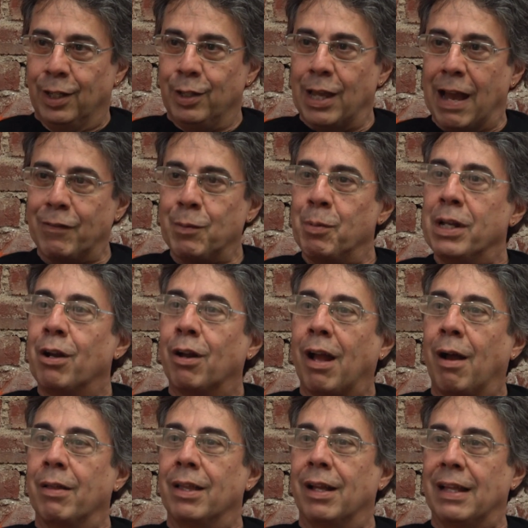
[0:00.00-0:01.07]
You have to bring a,
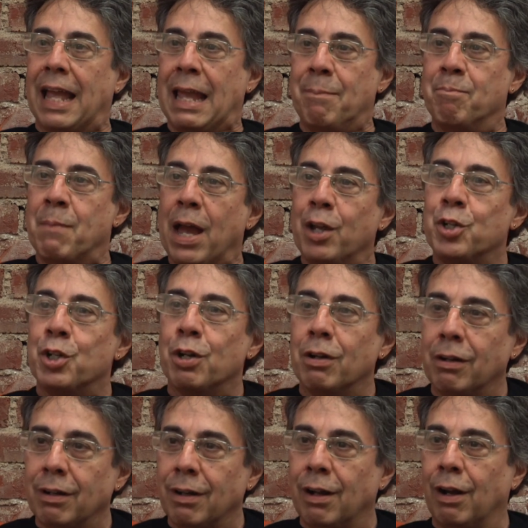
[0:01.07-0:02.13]
a, a
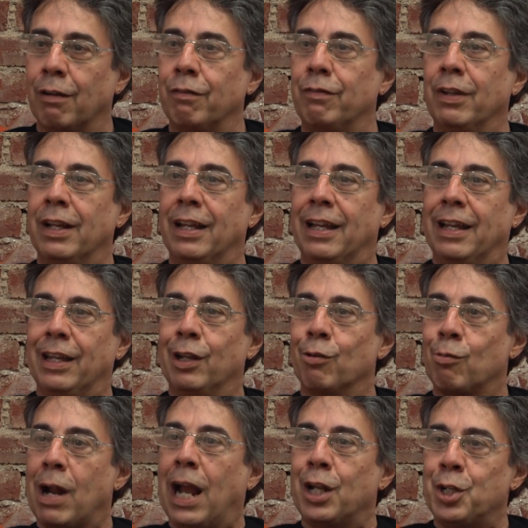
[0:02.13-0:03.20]
measure of
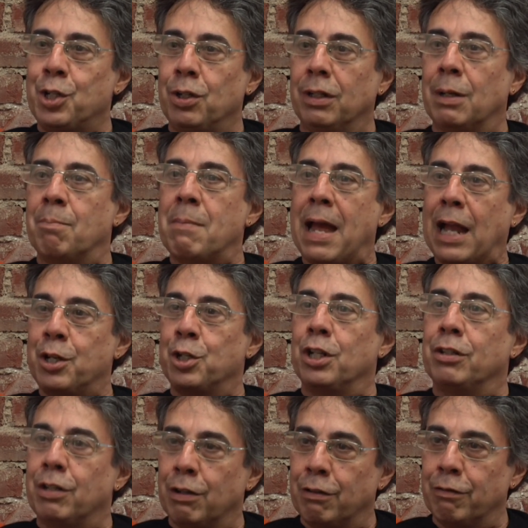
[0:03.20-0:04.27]
irrational,
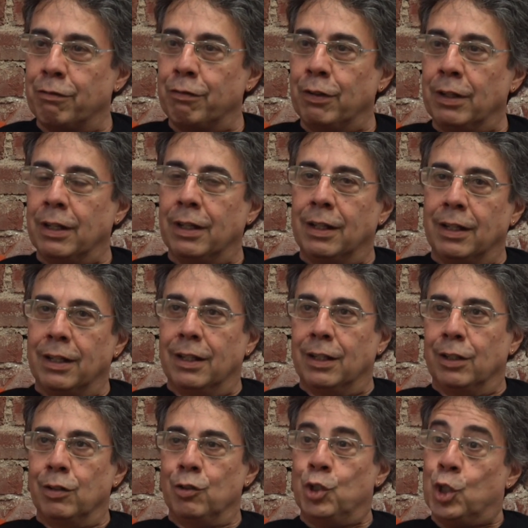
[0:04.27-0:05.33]
imaginative
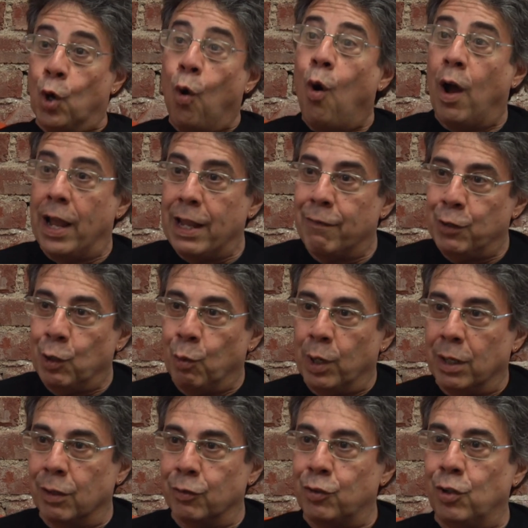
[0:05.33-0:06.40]
joy, if you
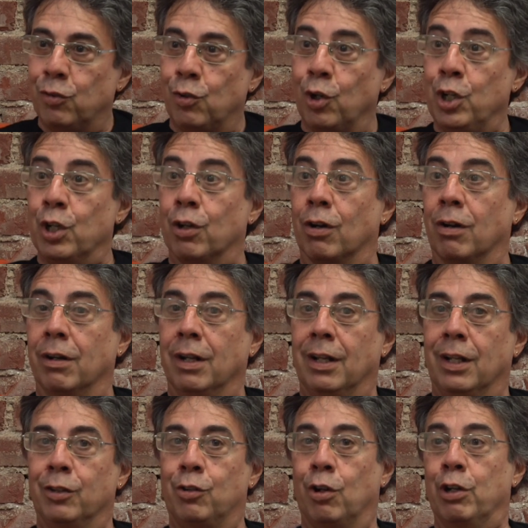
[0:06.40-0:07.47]
will, to, to your
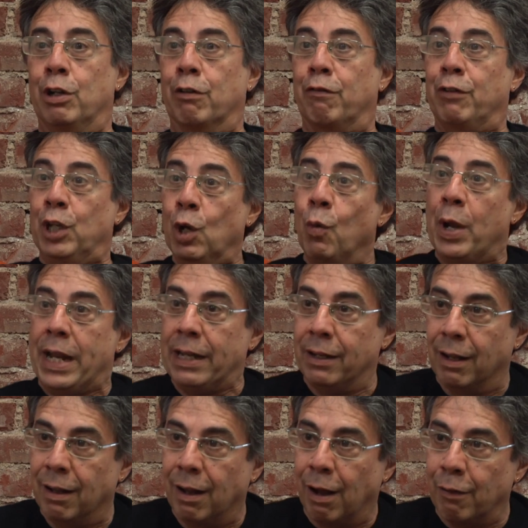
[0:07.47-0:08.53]
to your viewing
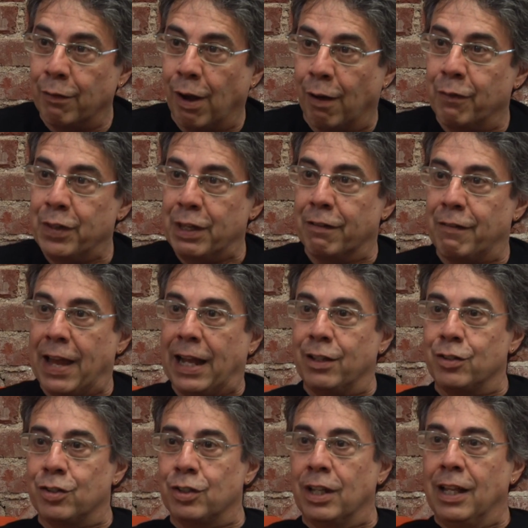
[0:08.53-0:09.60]
of, of the
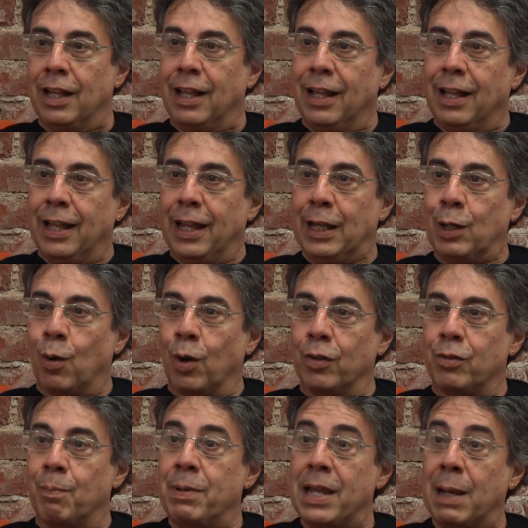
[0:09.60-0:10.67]
events in order
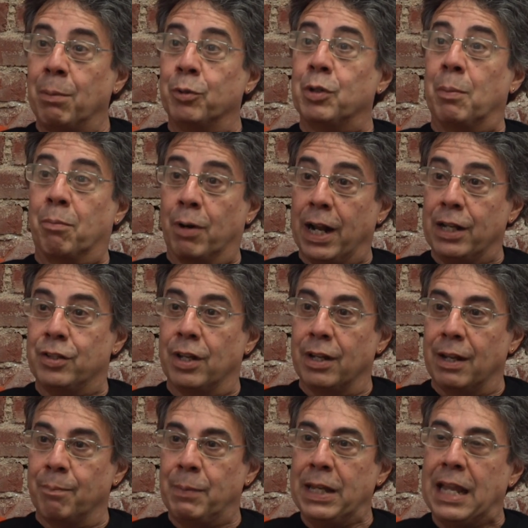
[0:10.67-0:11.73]
to be able to embrace it.
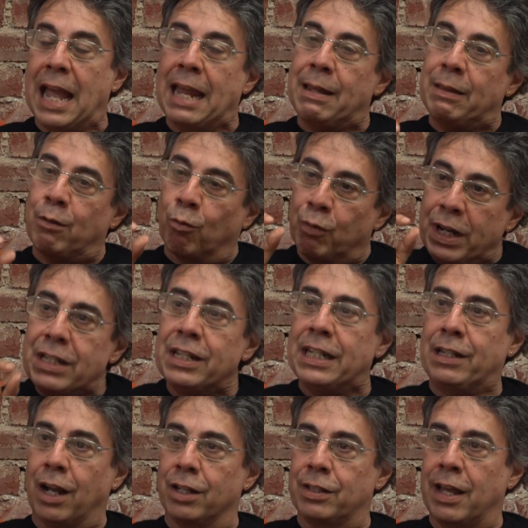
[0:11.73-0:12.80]
Be and the reason
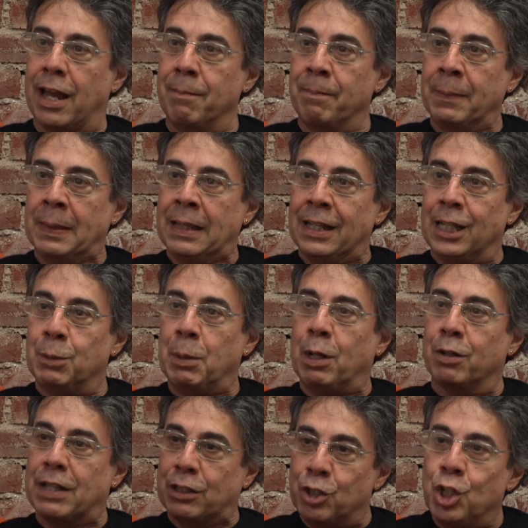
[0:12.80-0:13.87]
he does that is
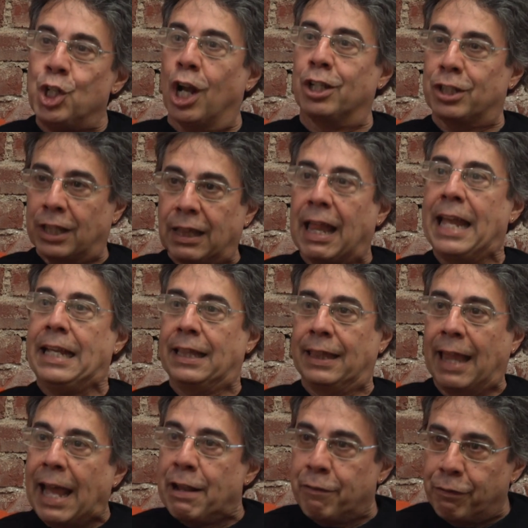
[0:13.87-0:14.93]
because that's just like
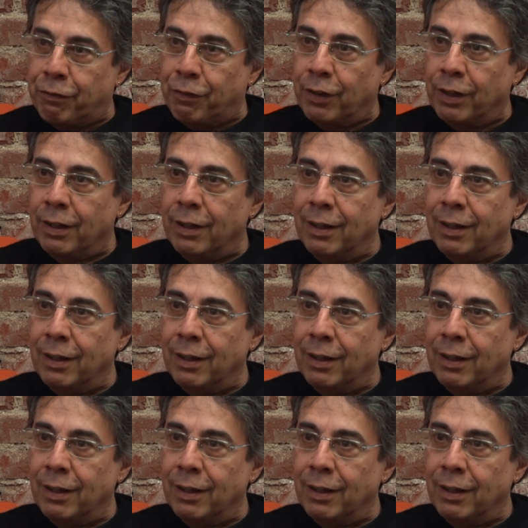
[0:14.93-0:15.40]
life.